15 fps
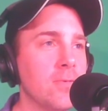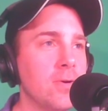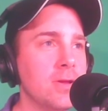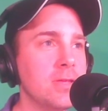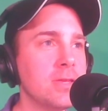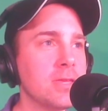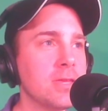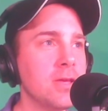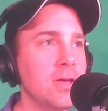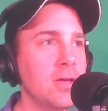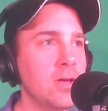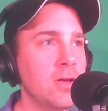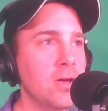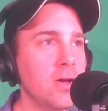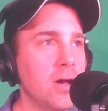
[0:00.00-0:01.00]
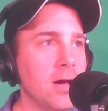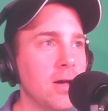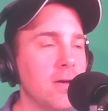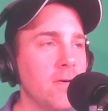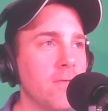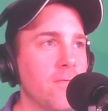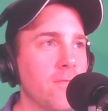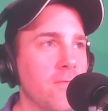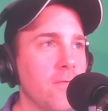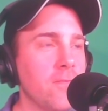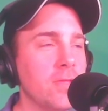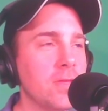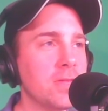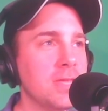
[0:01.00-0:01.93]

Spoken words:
One is the